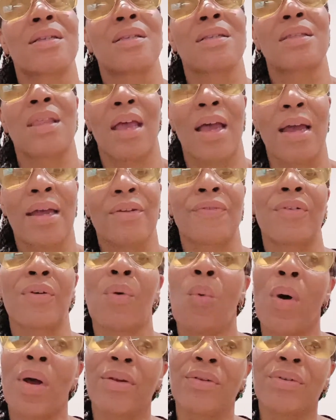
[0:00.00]
that, for
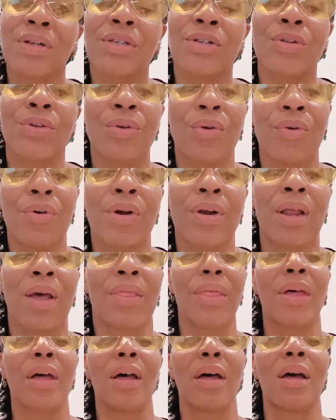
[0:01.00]
one reason or
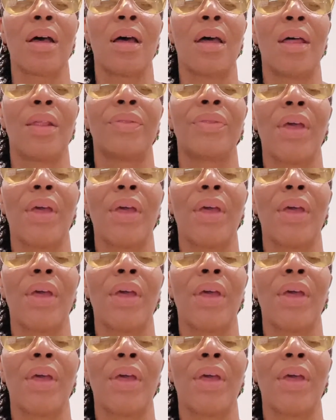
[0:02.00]
another, they